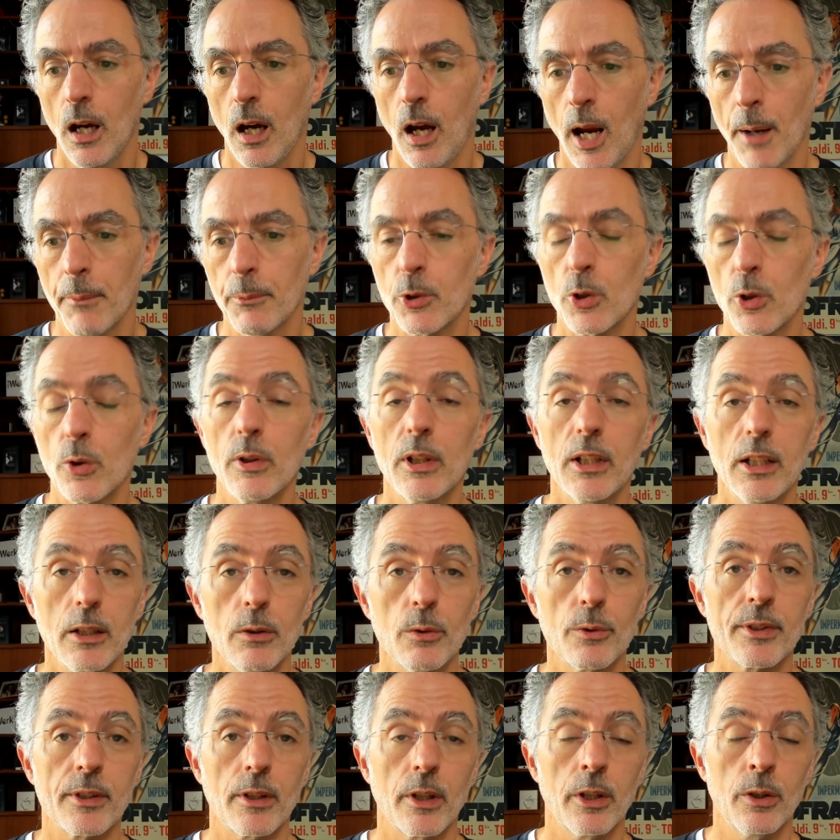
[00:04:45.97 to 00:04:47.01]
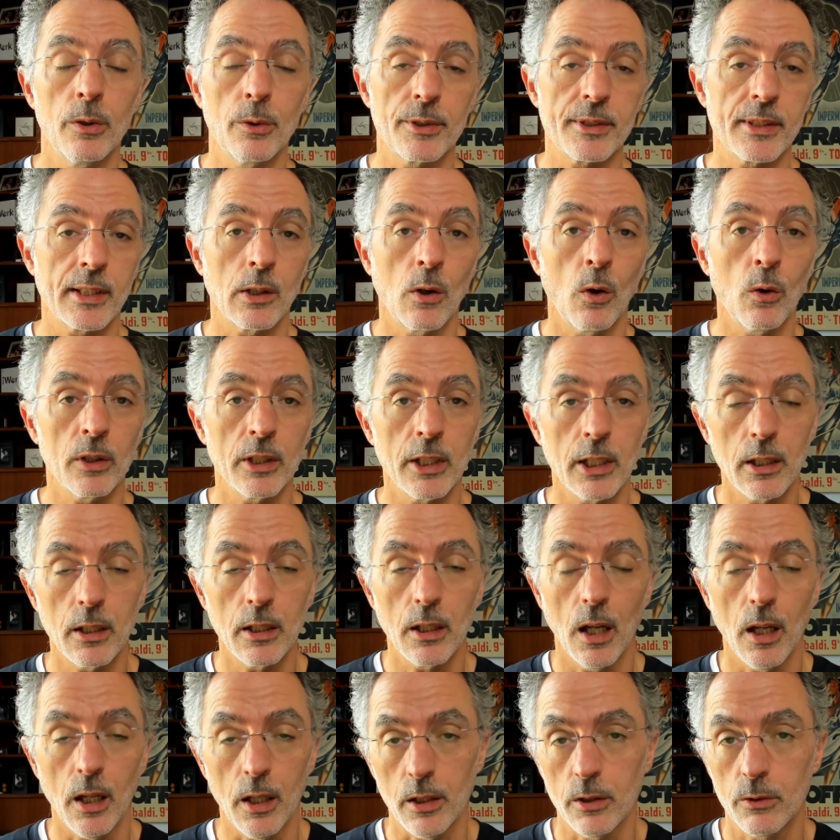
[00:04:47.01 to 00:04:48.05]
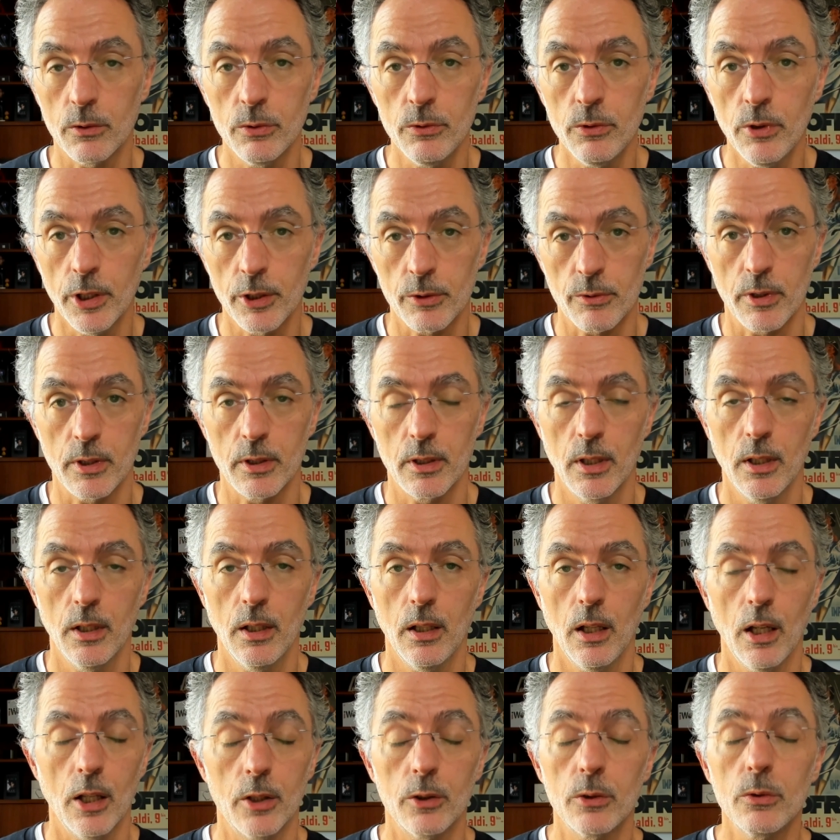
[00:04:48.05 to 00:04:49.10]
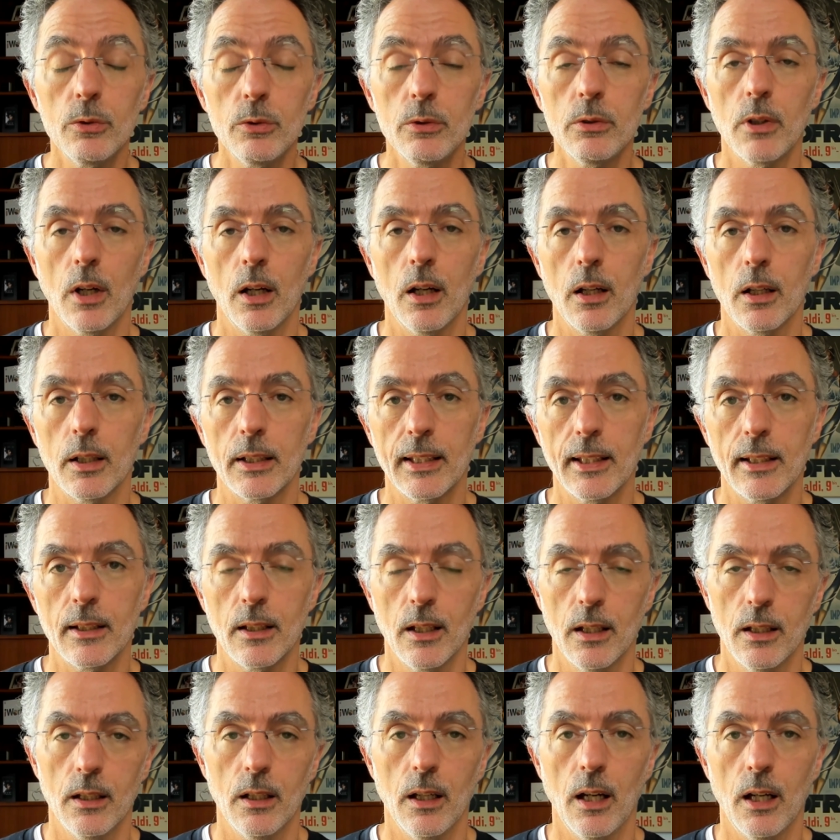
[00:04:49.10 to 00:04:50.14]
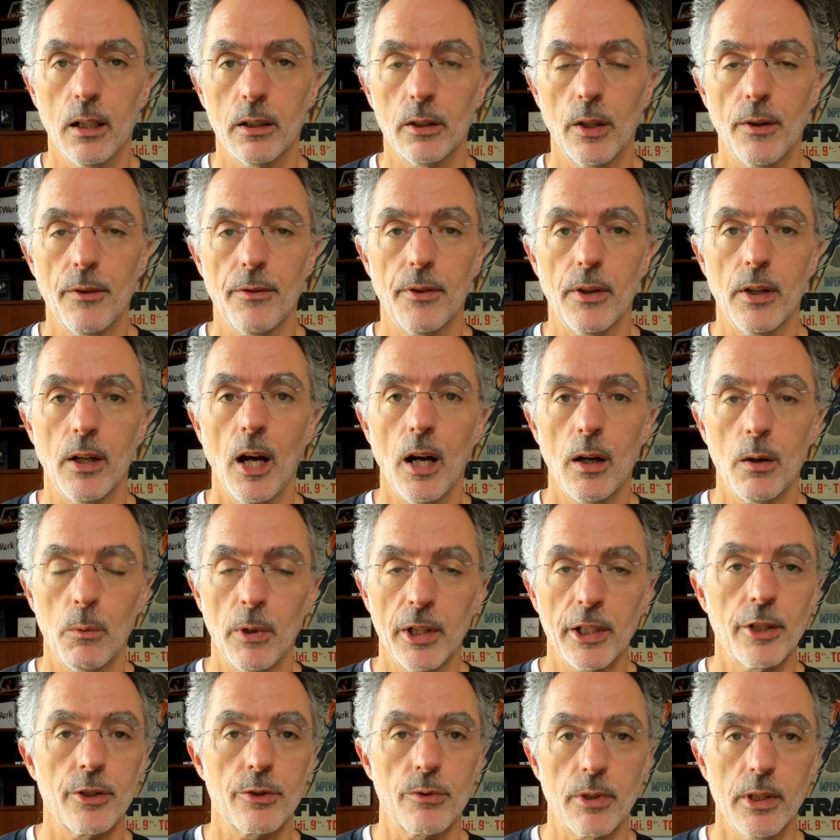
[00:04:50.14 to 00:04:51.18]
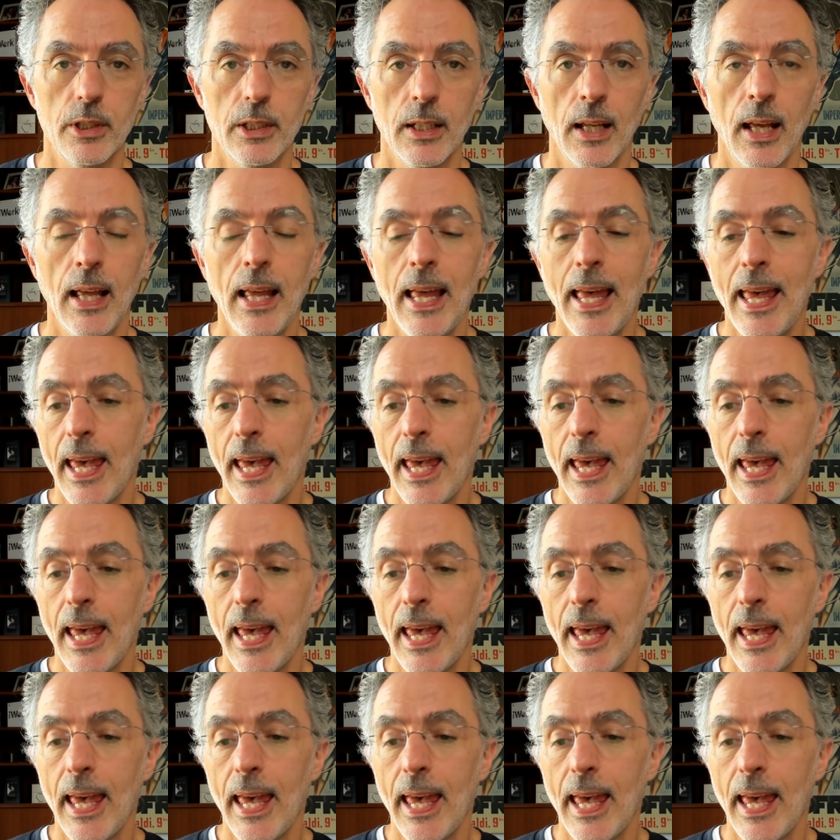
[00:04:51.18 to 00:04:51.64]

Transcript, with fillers: I'm currently using only 200 2 gig out of 100,